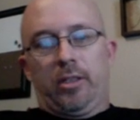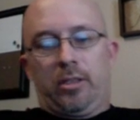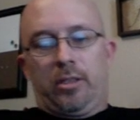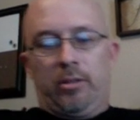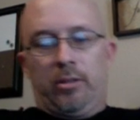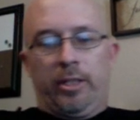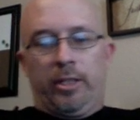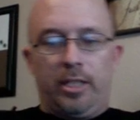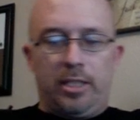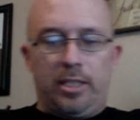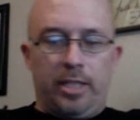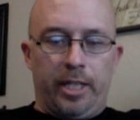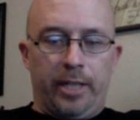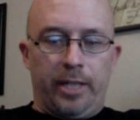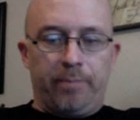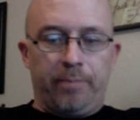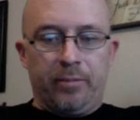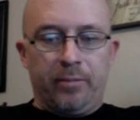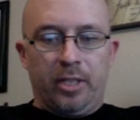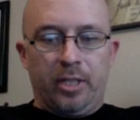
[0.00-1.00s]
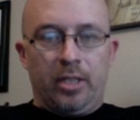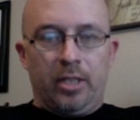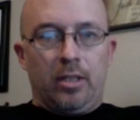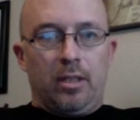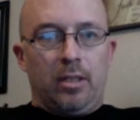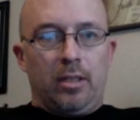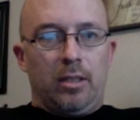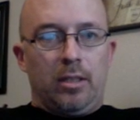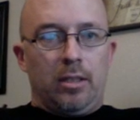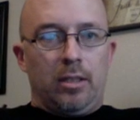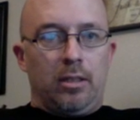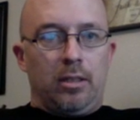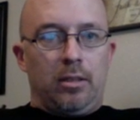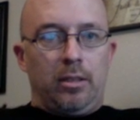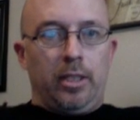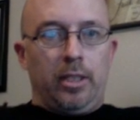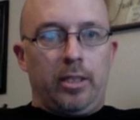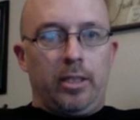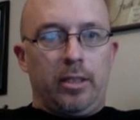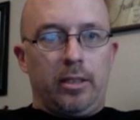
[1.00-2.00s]
So I'm going to say
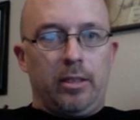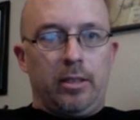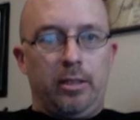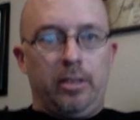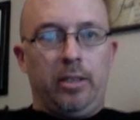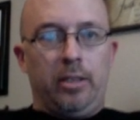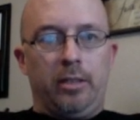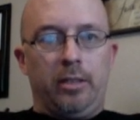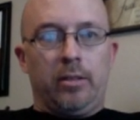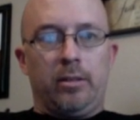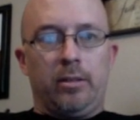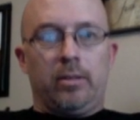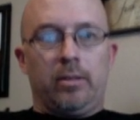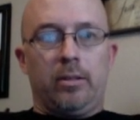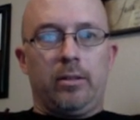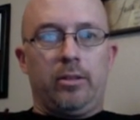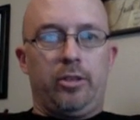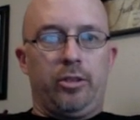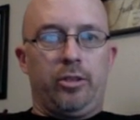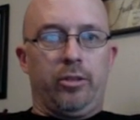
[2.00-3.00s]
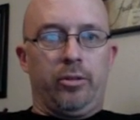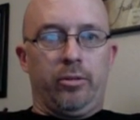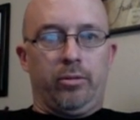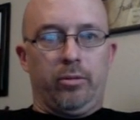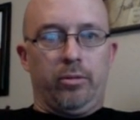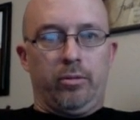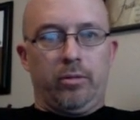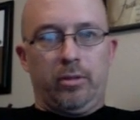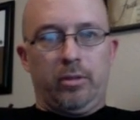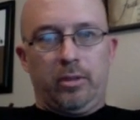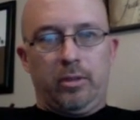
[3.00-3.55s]
click here to